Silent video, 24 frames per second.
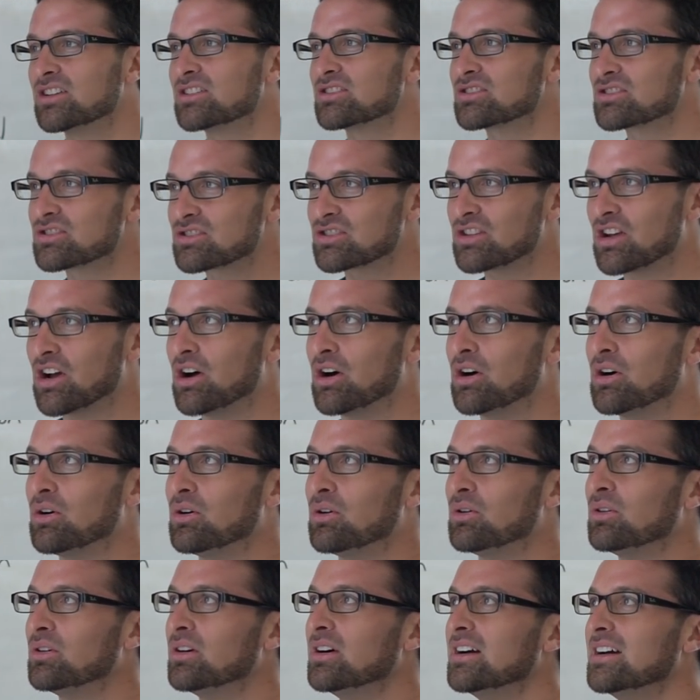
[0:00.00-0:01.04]

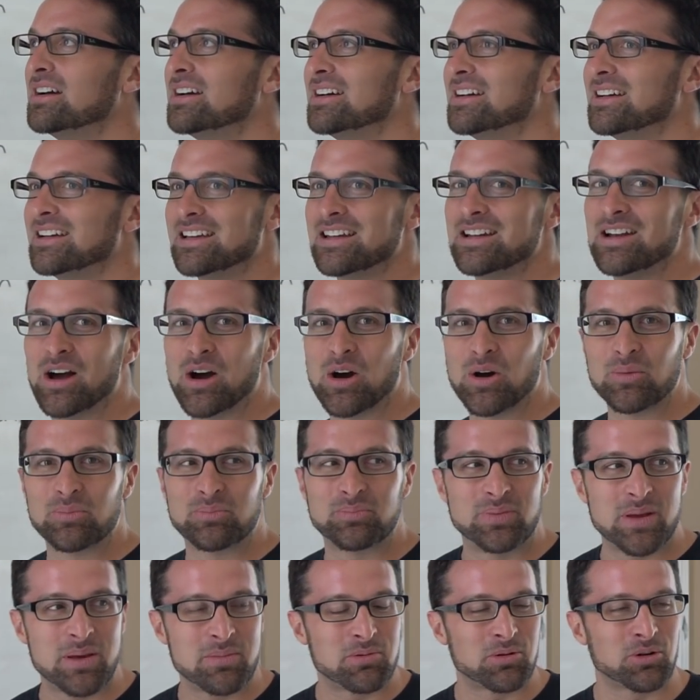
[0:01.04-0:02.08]
So, you know,
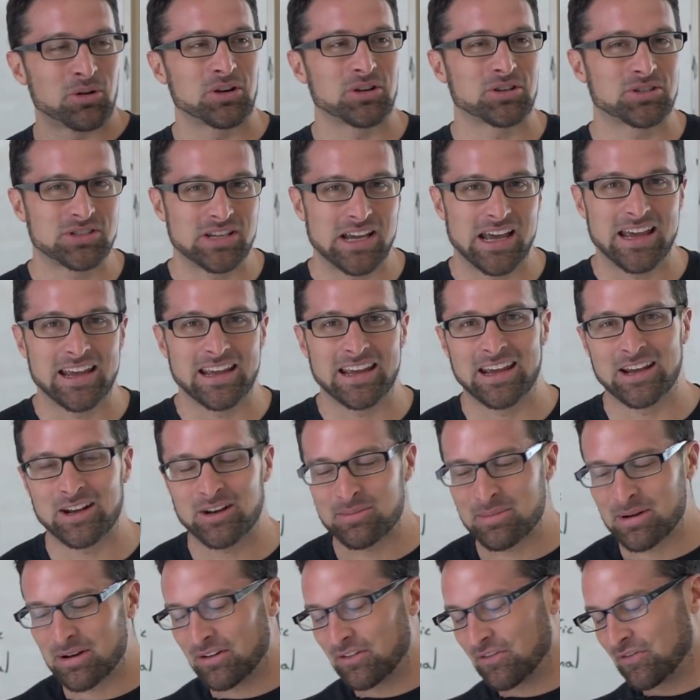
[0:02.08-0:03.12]
people were saying
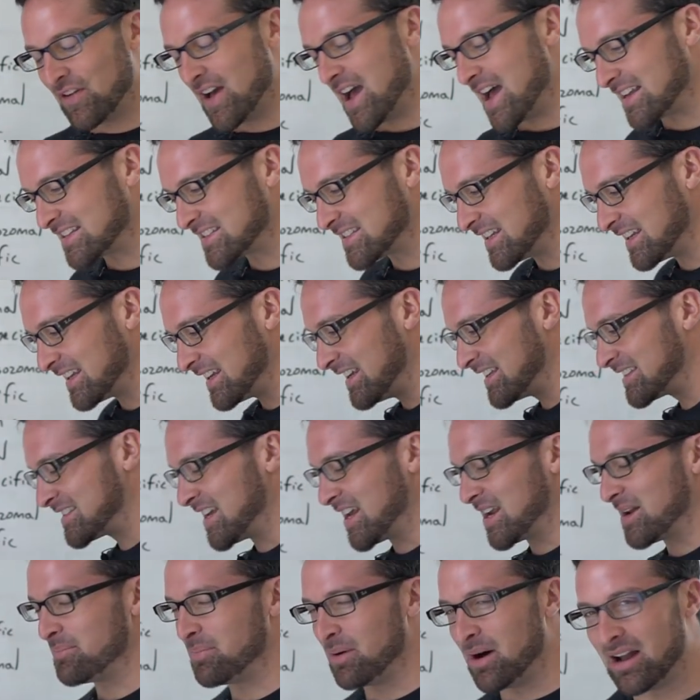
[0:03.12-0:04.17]
intermittent fasting is
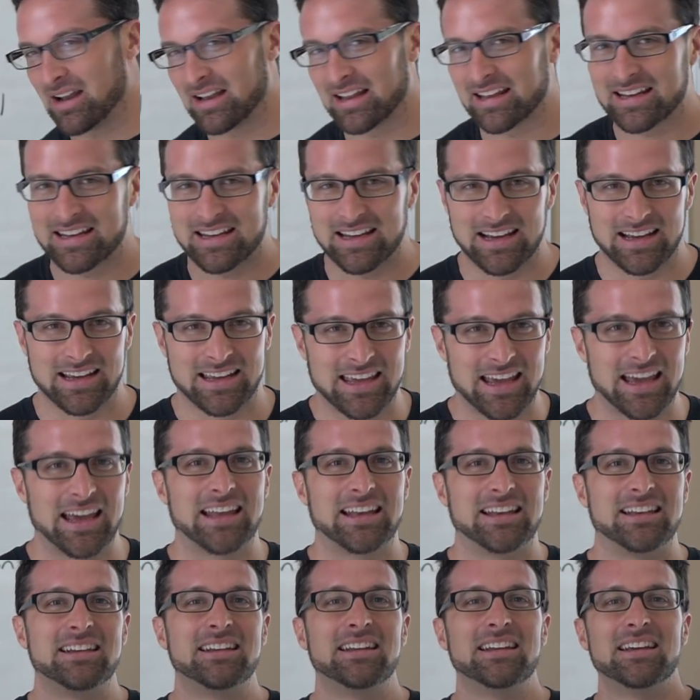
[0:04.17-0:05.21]
anabolic
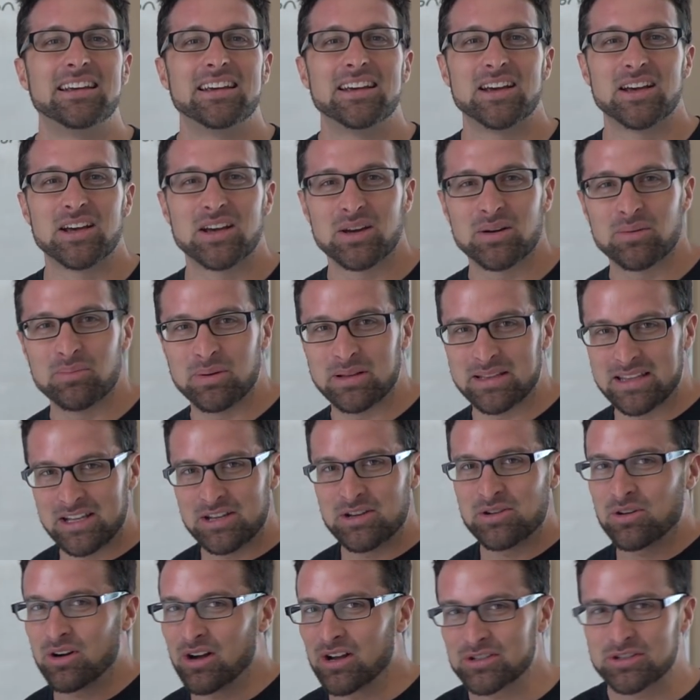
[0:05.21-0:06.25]
again, but then
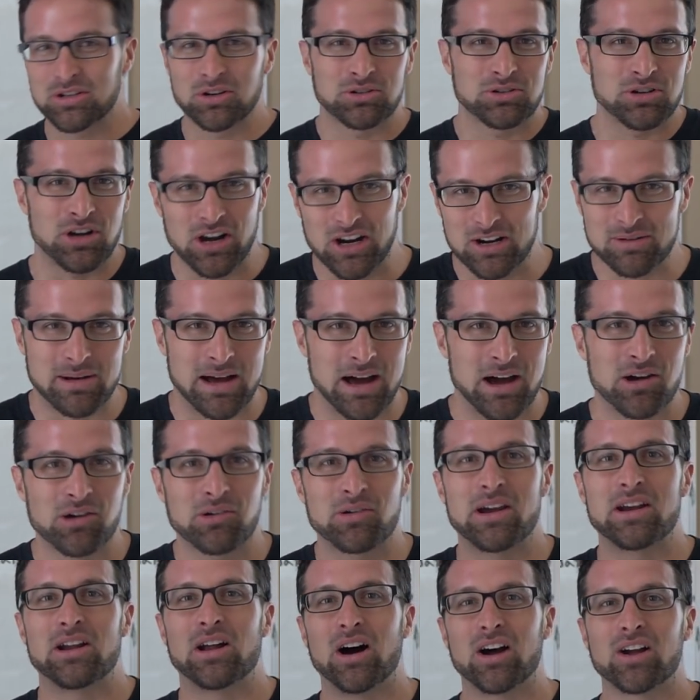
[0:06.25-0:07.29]
you're also talking about how
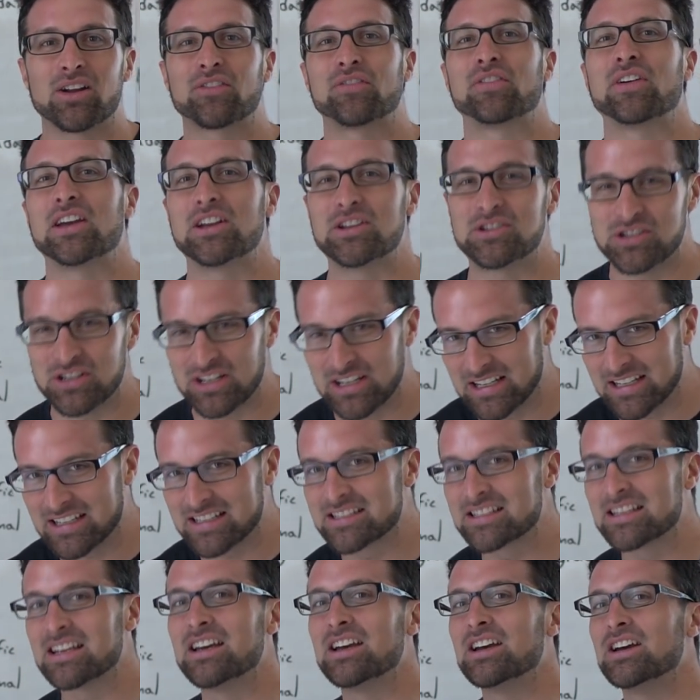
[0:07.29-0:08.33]
great autophagy
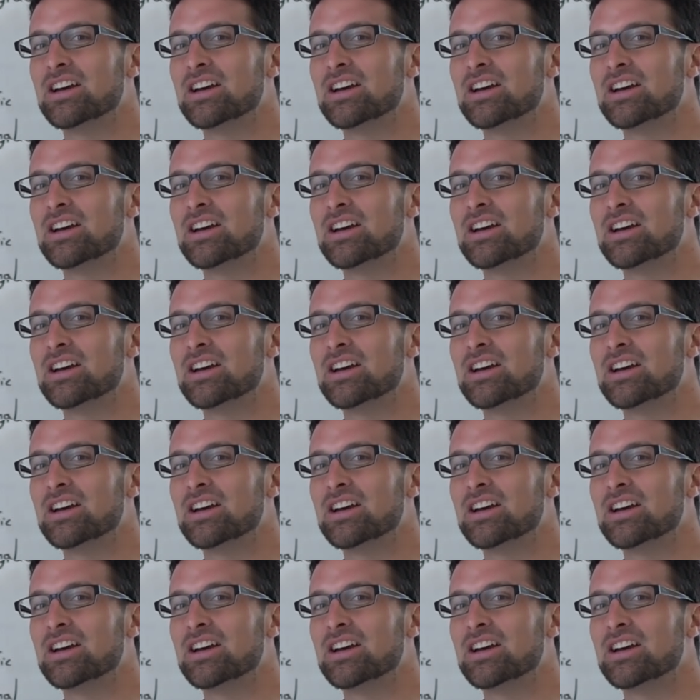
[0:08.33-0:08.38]
is.